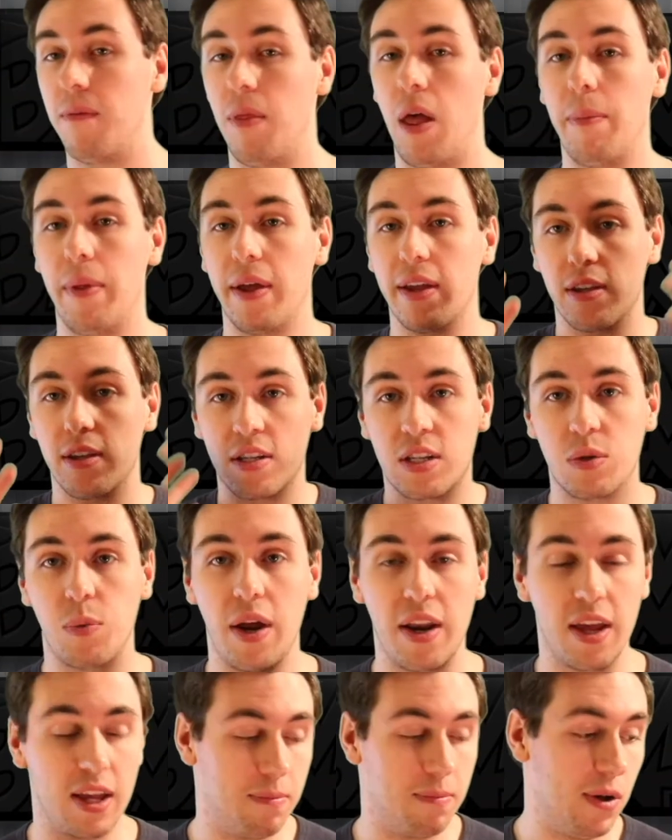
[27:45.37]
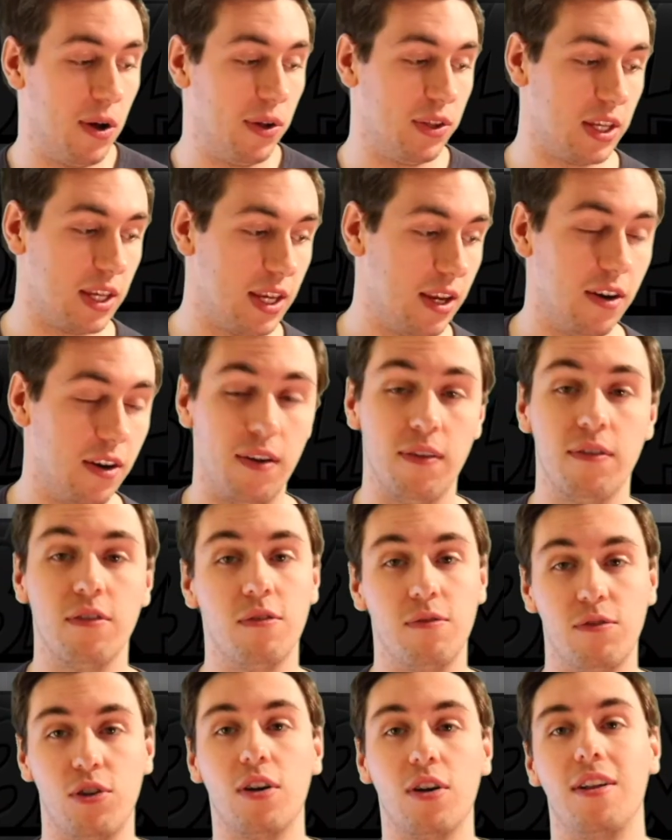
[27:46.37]
I'm like sweating, melting here.
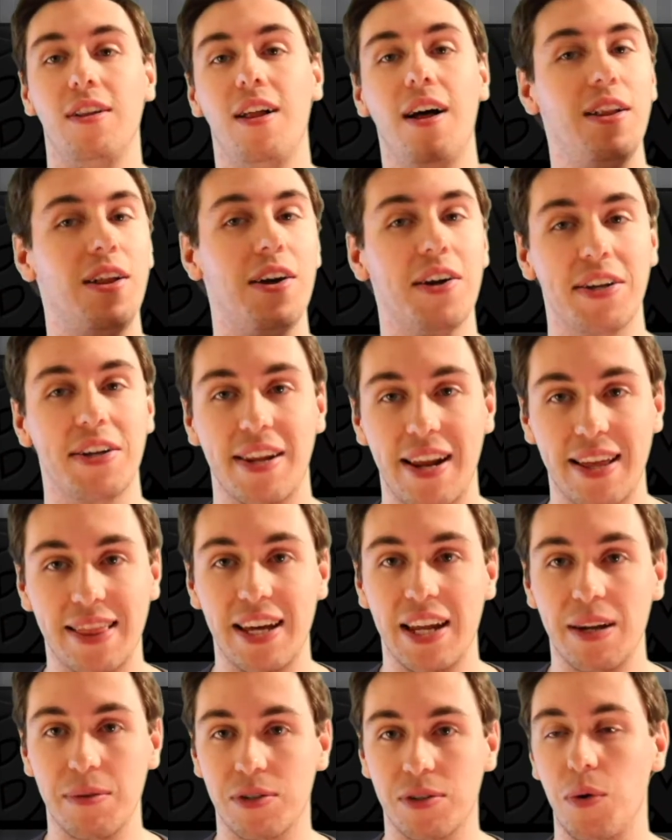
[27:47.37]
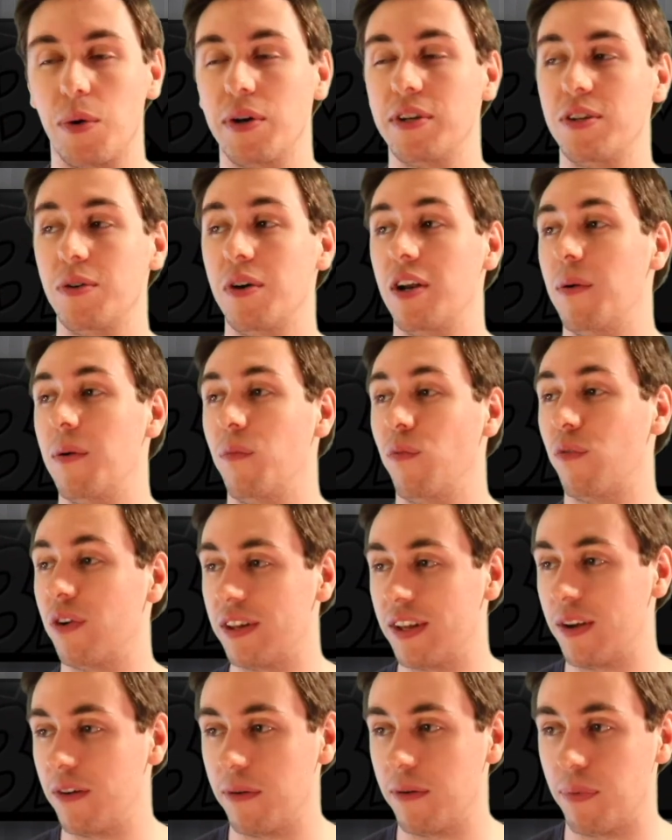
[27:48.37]
It took a lot longer than I thought it was going to, and I'm really
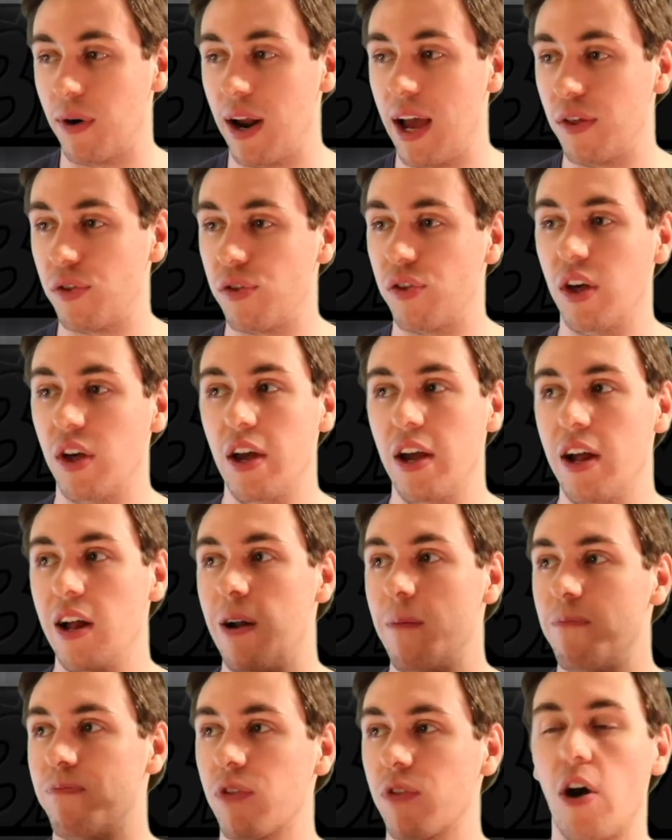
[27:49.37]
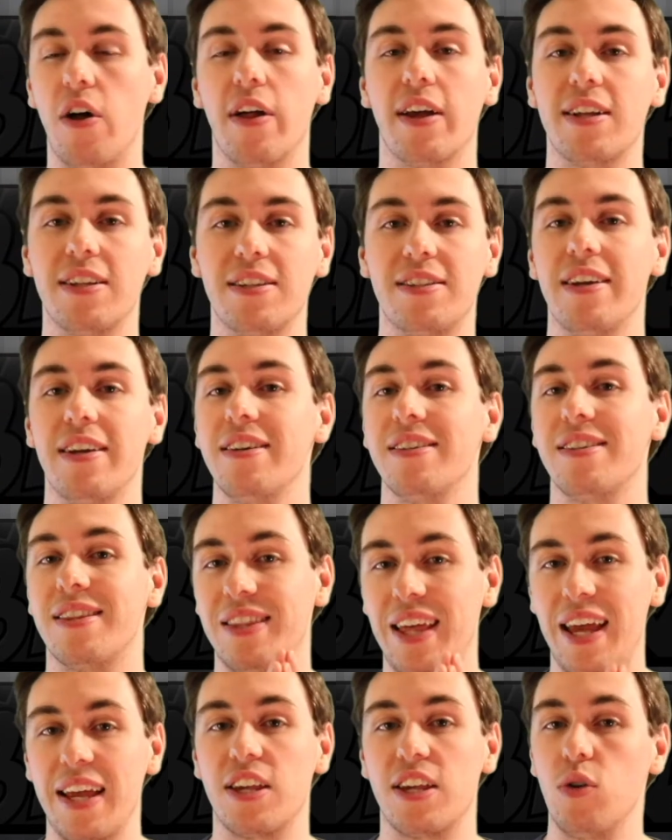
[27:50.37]
out of breath. All I can say is
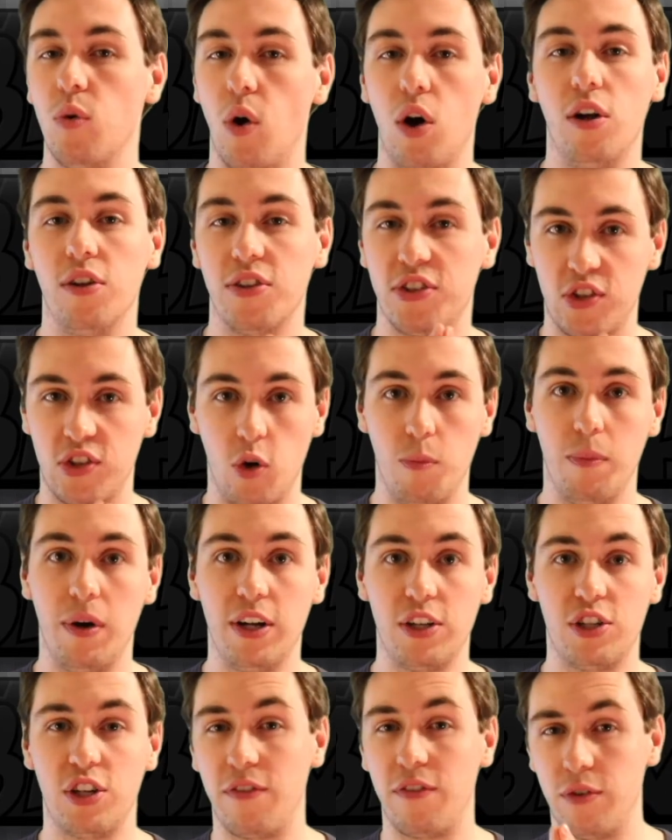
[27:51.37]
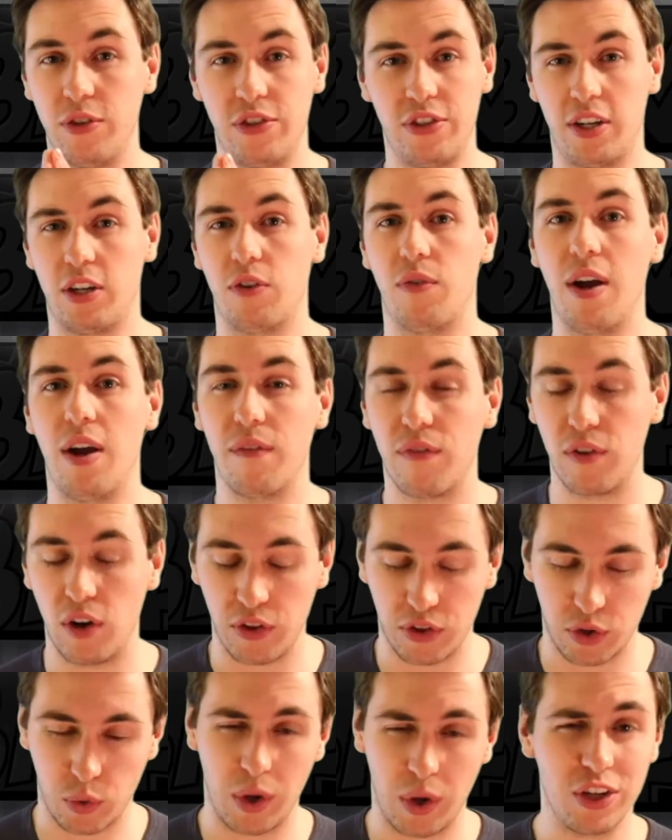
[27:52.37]
thank you all so much if you stuck around for all the
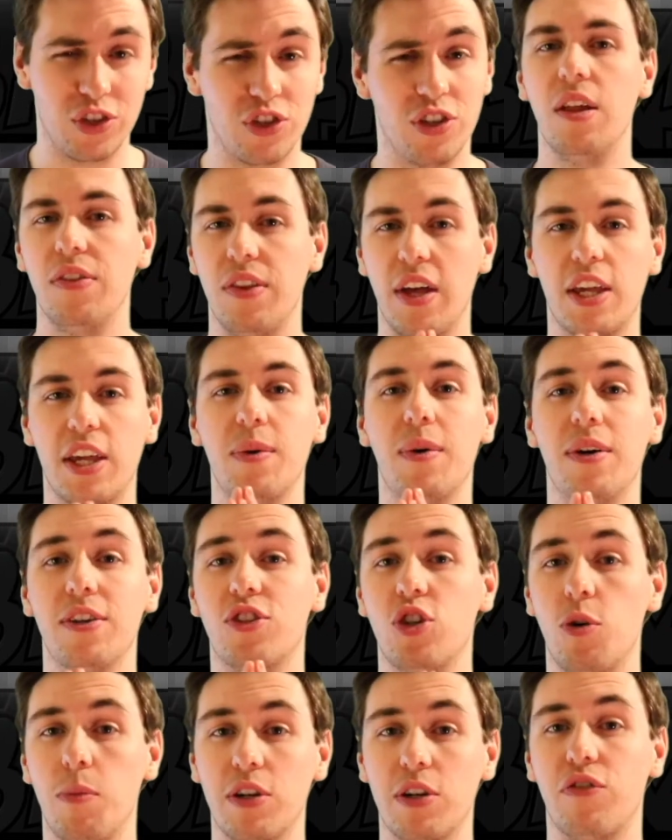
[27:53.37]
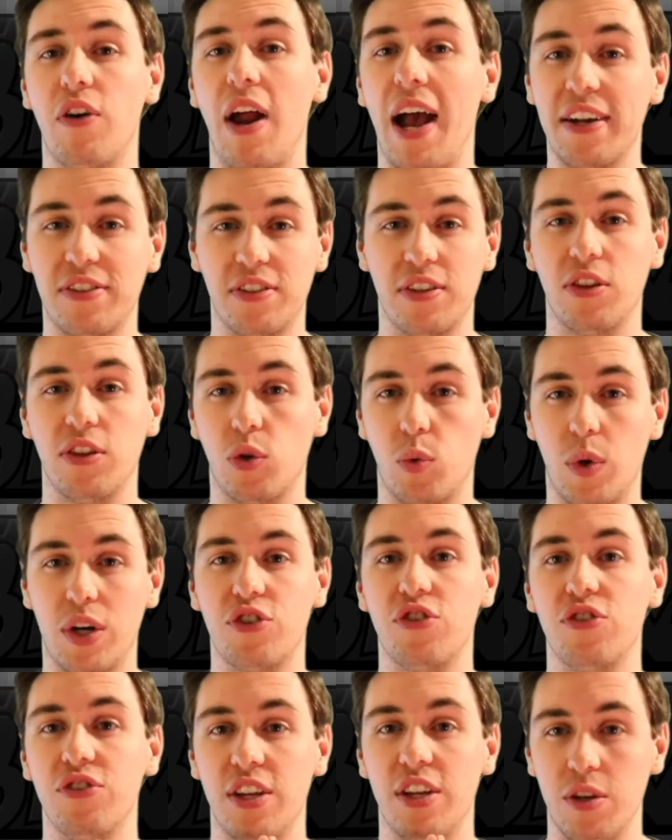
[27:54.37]
questions. Thank you all so much for asking the
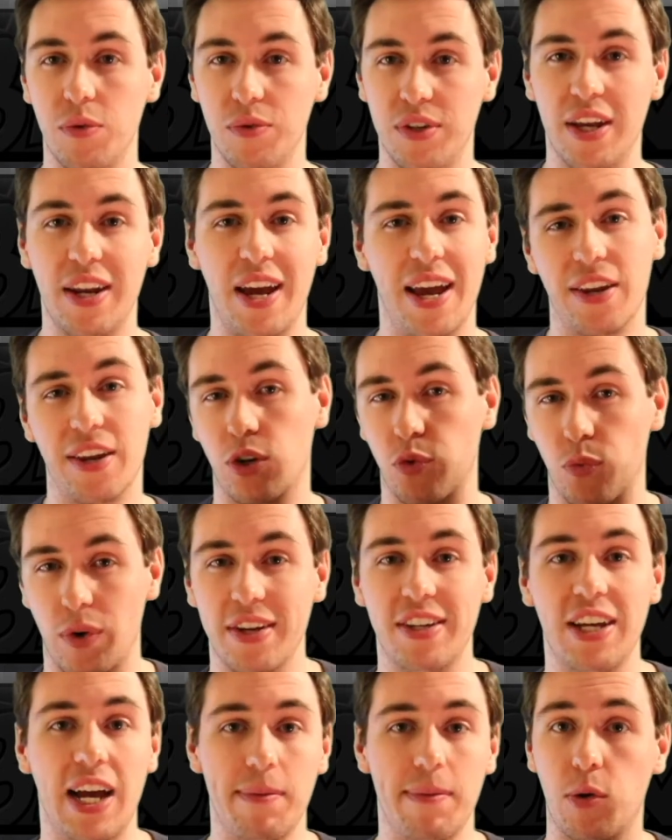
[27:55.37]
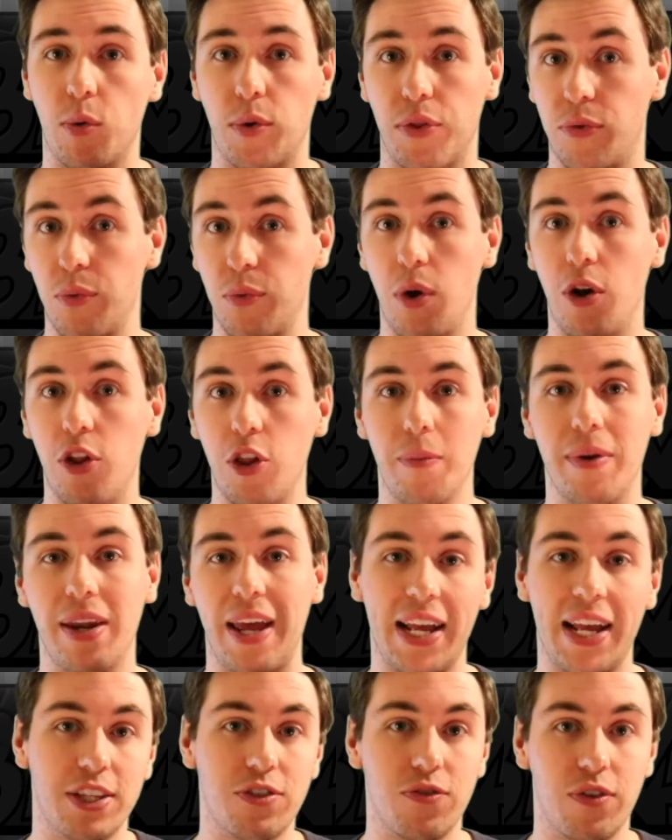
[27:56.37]
questions that you did. I had a great time going through all of them and
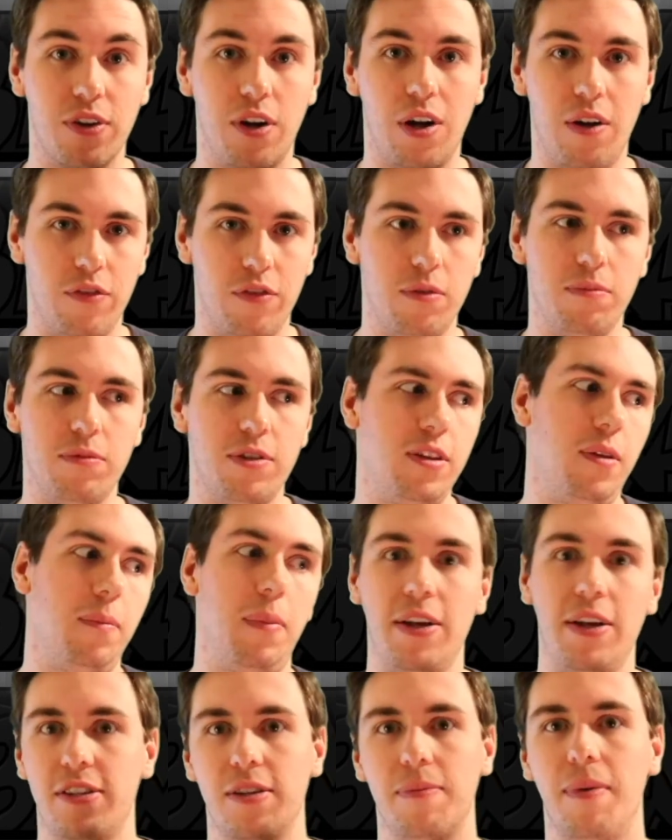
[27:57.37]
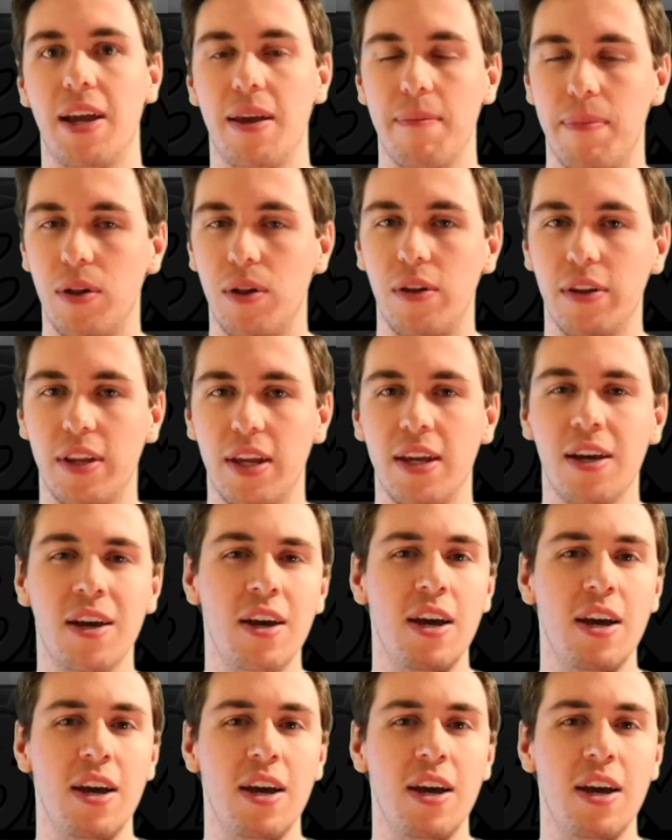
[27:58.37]
answering all of them to the best of my ability.